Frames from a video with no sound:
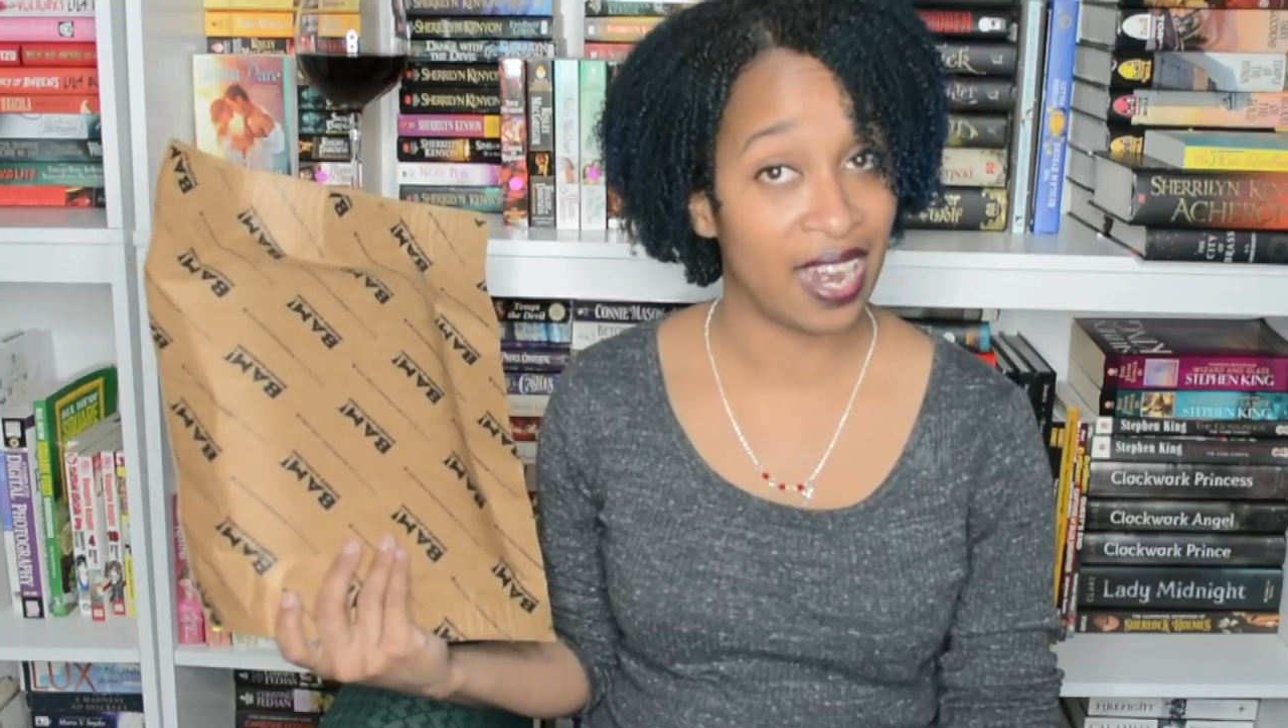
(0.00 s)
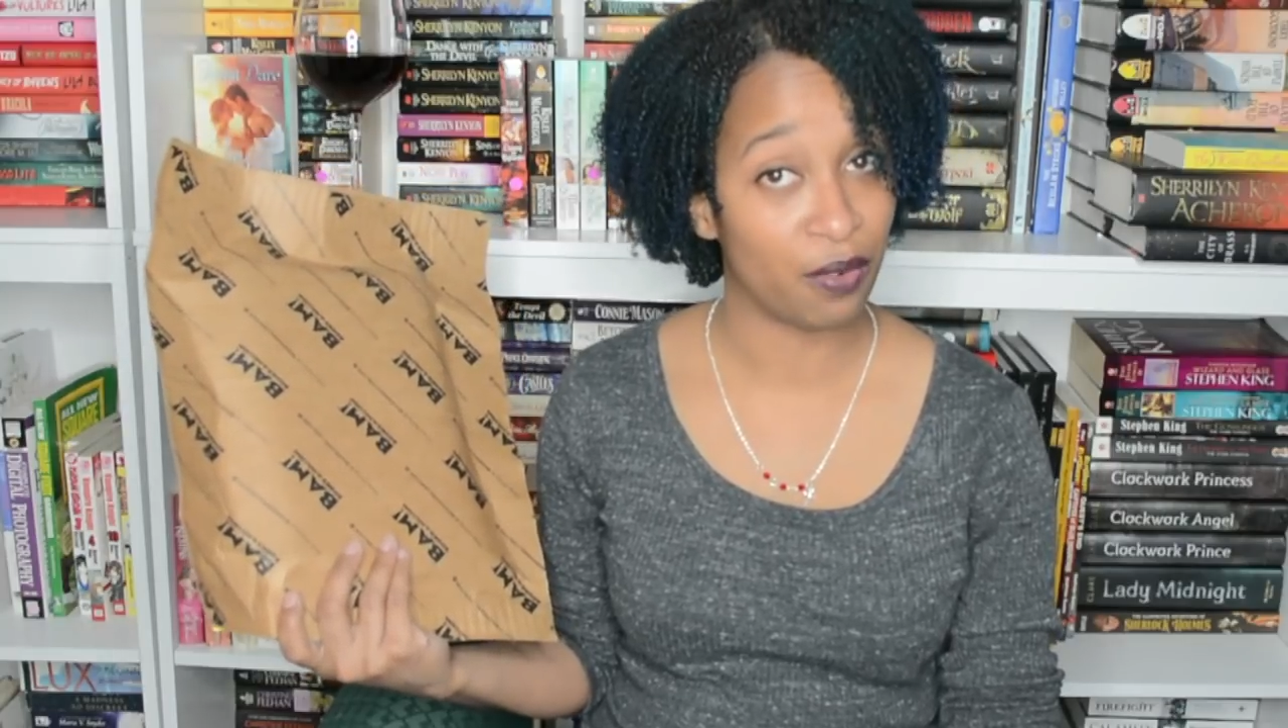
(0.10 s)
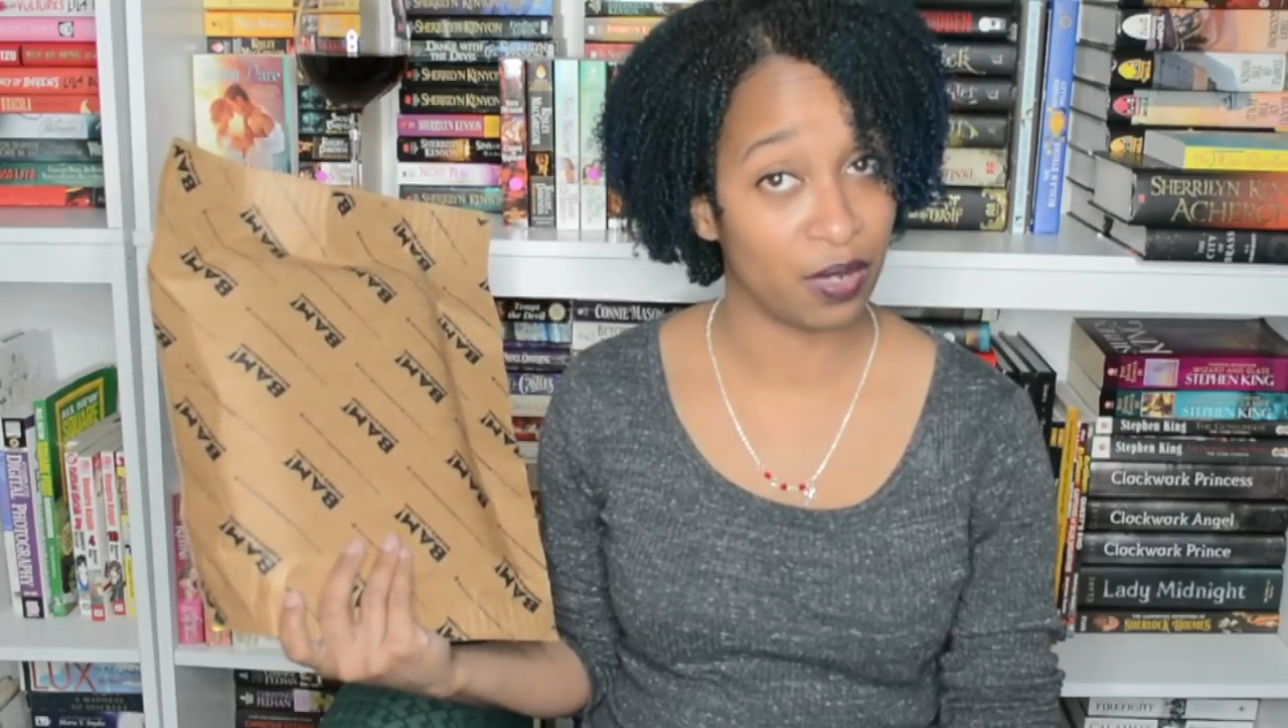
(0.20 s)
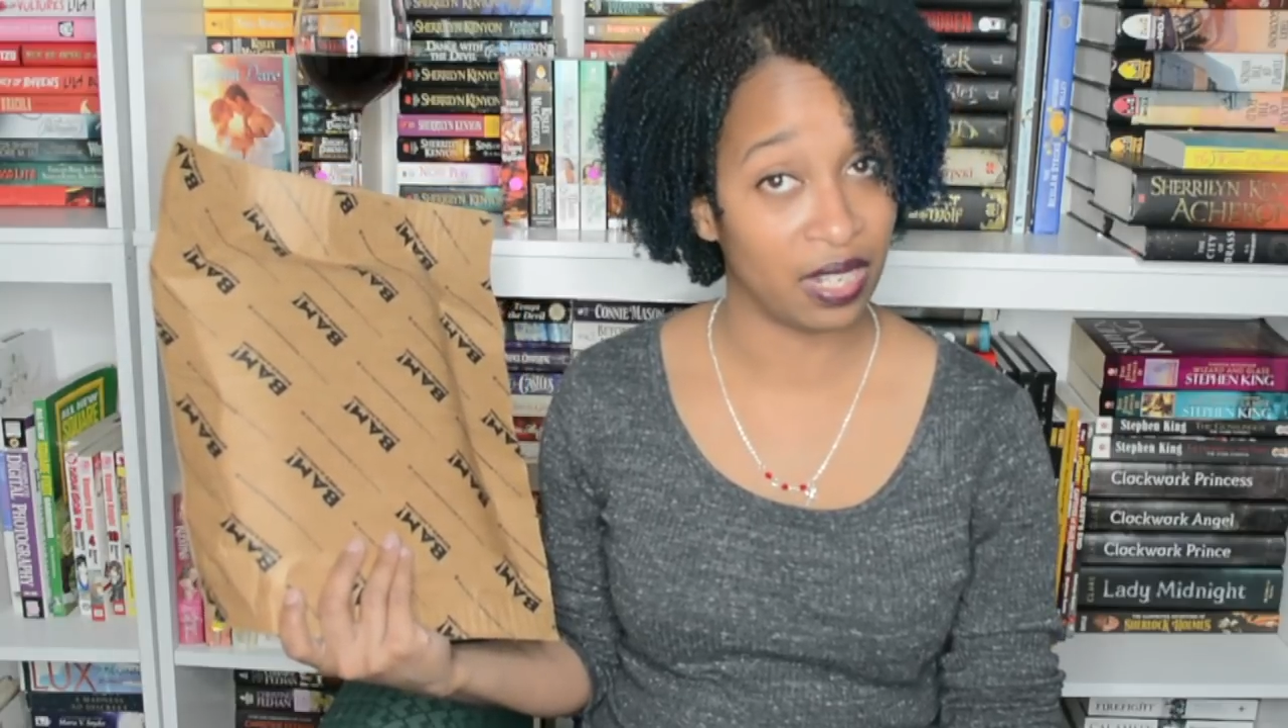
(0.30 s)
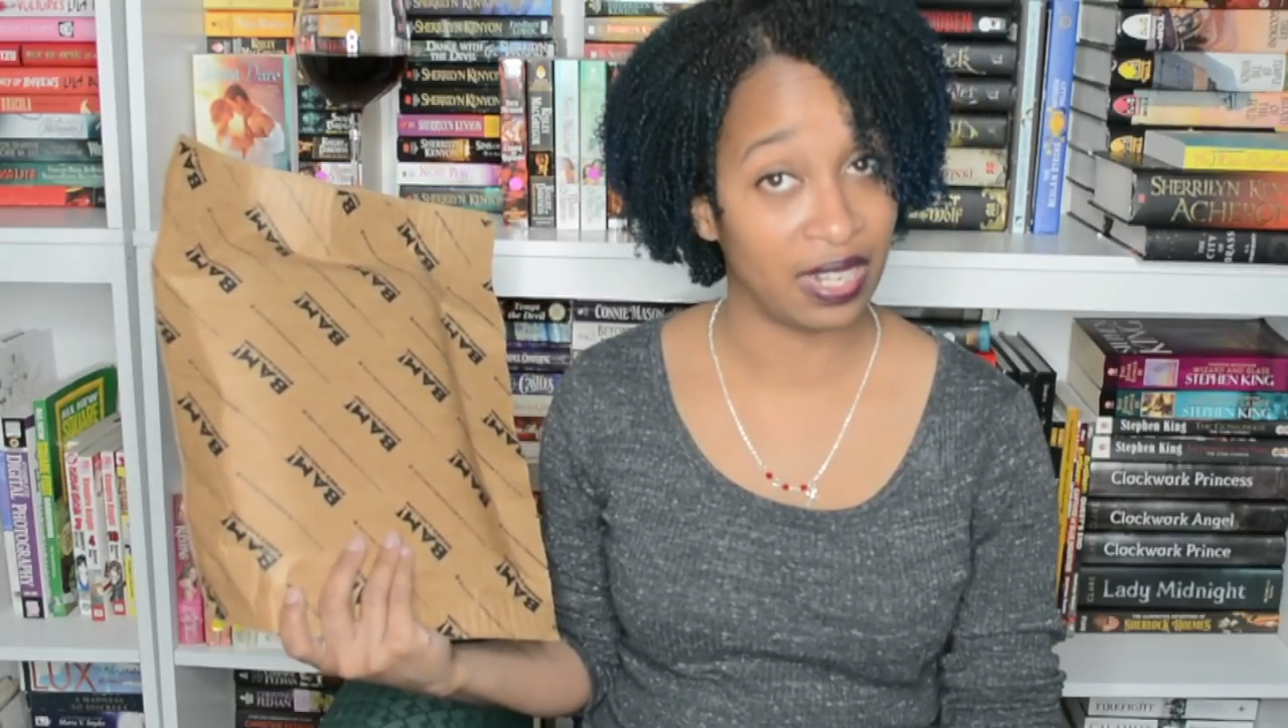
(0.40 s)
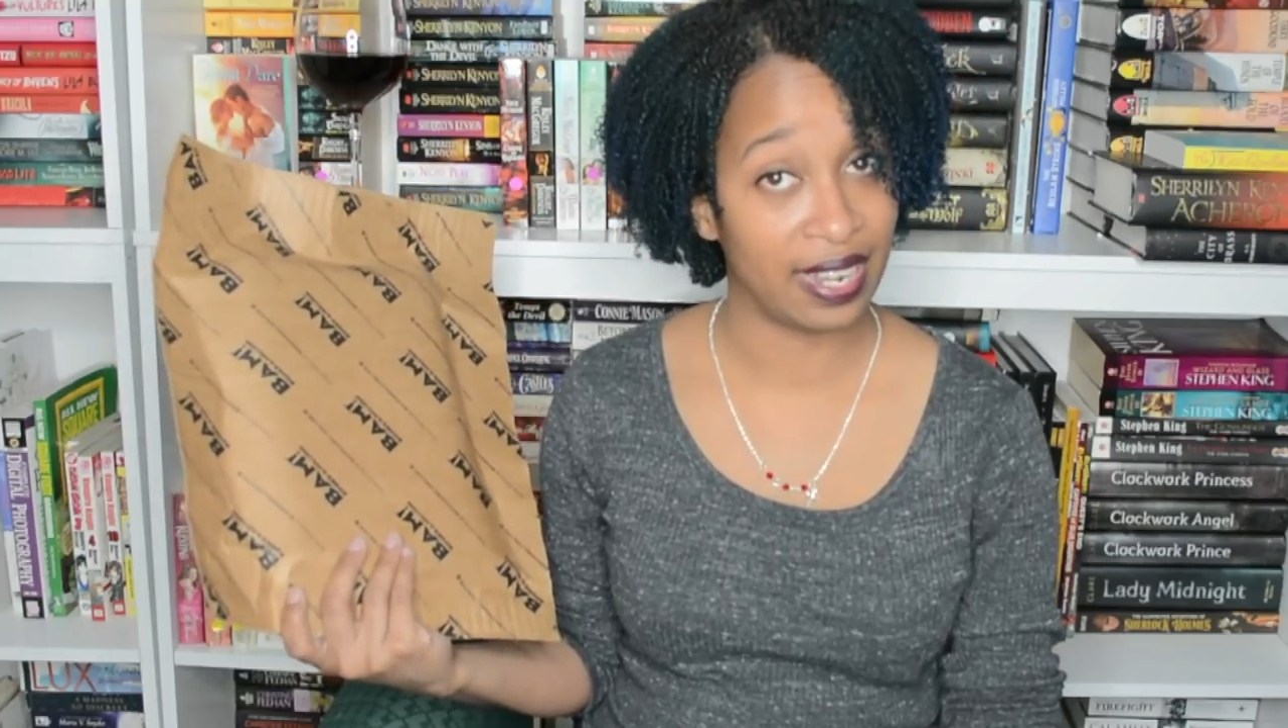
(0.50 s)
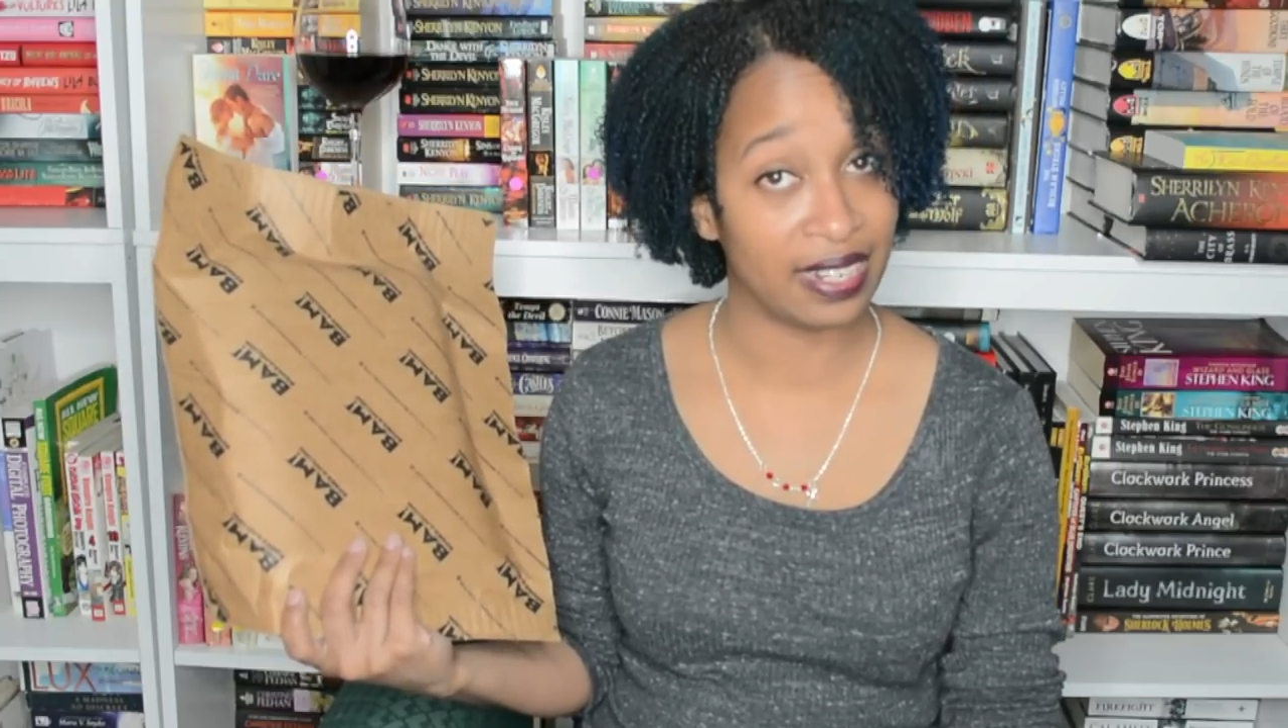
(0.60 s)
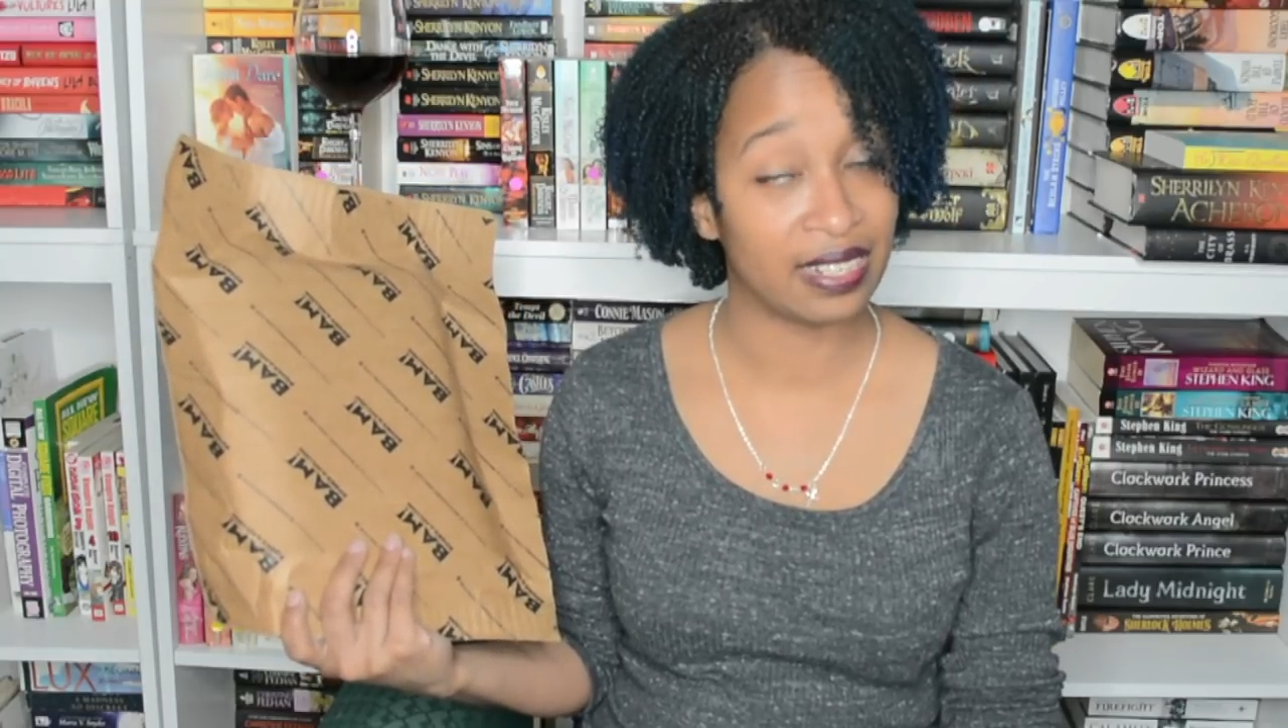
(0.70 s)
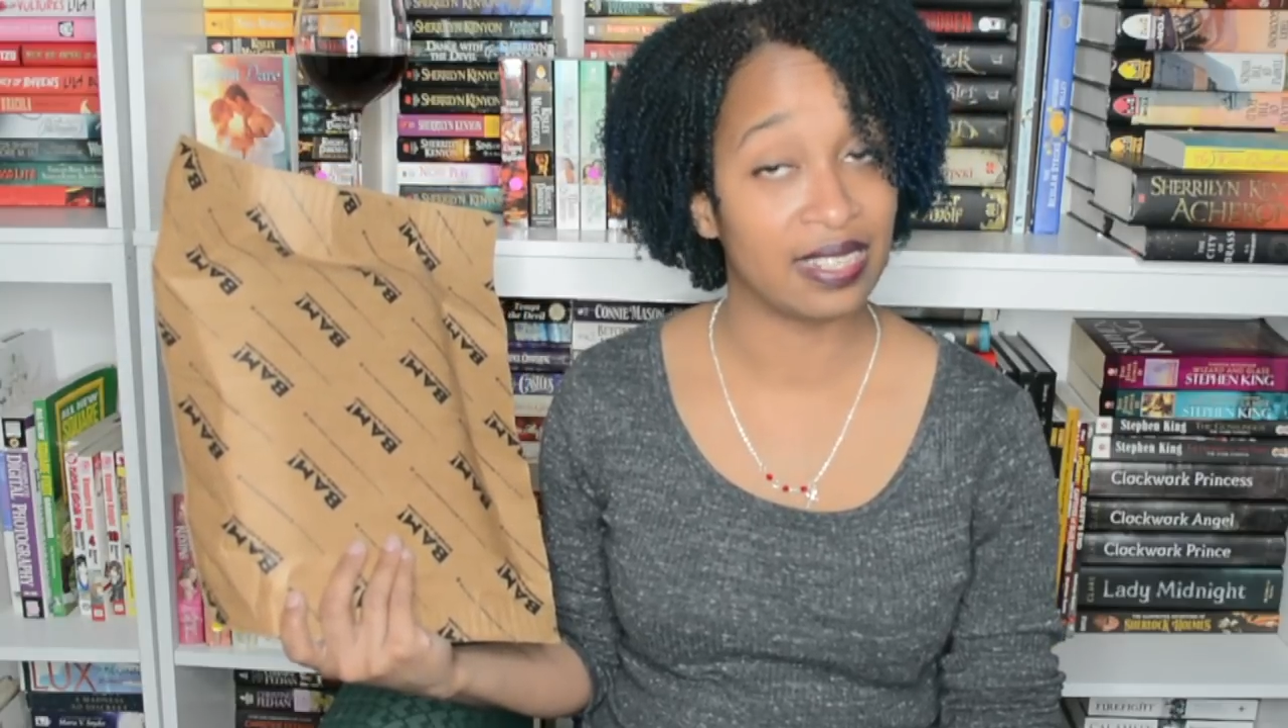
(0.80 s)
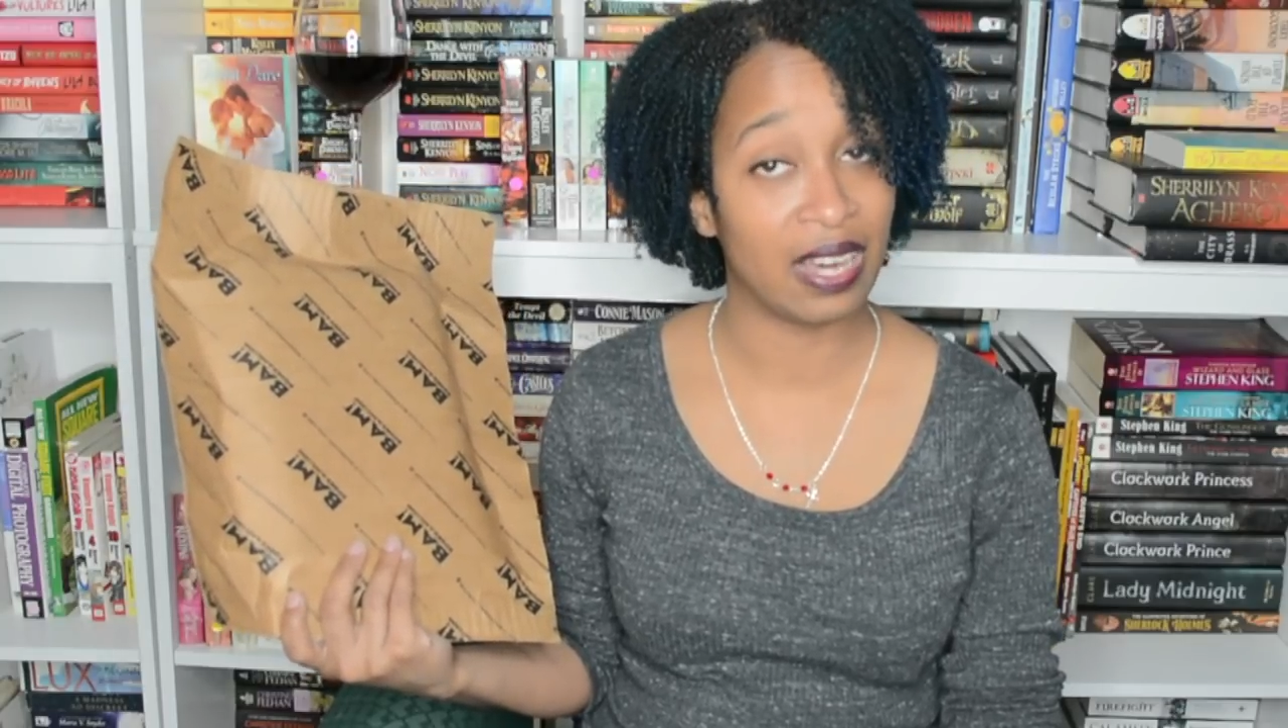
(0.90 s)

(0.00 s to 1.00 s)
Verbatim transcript: I really liked.